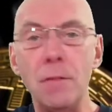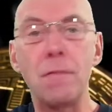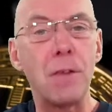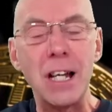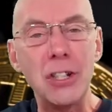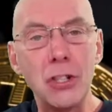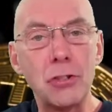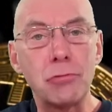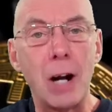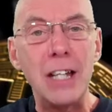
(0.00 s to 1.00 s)

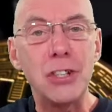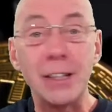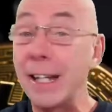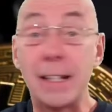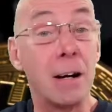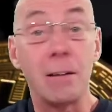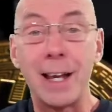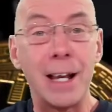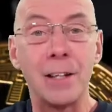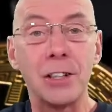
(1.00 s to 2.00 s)
inflation's raging, they can't
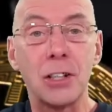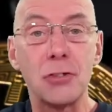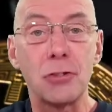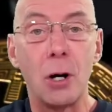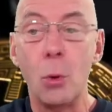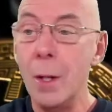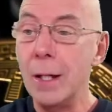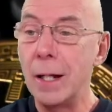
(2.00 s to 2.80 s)
get it under control,